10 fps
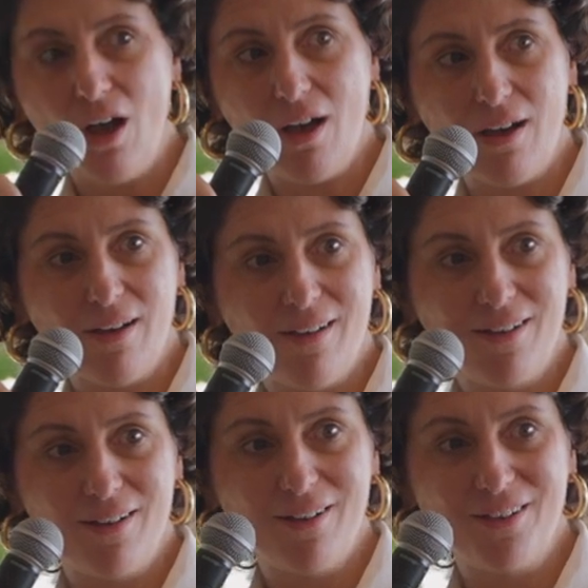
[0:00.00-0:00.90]

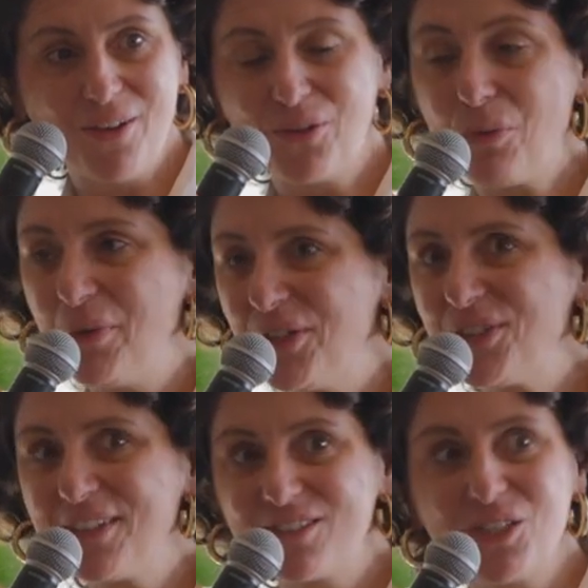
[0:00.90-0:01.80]
an
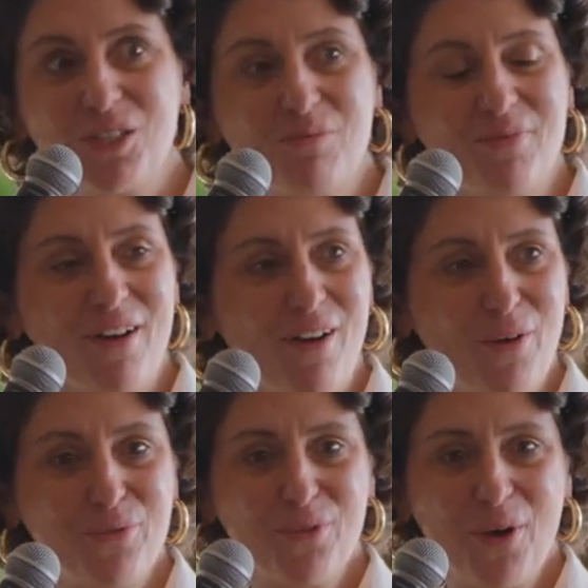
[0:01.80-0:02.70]
amazing team
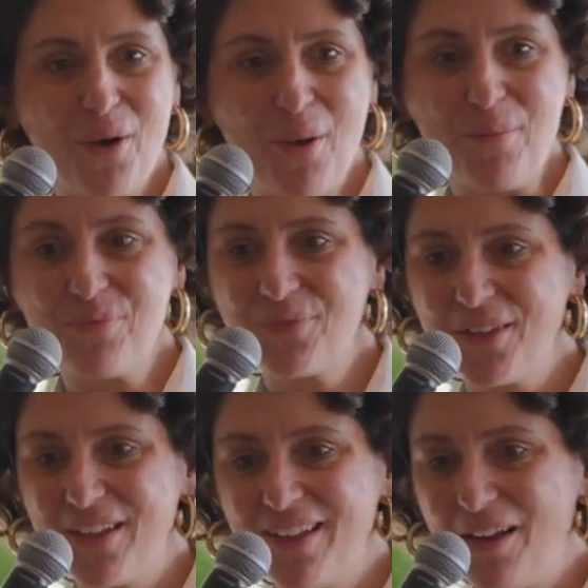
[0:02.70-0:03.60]
of
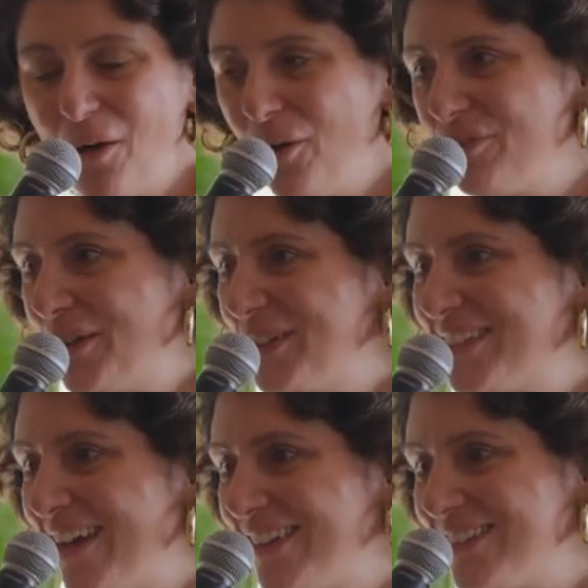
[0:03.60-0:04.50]
very
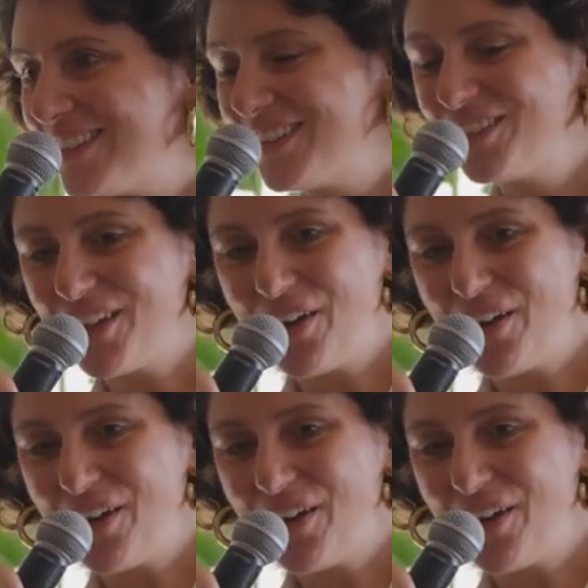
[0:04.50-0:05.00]
talented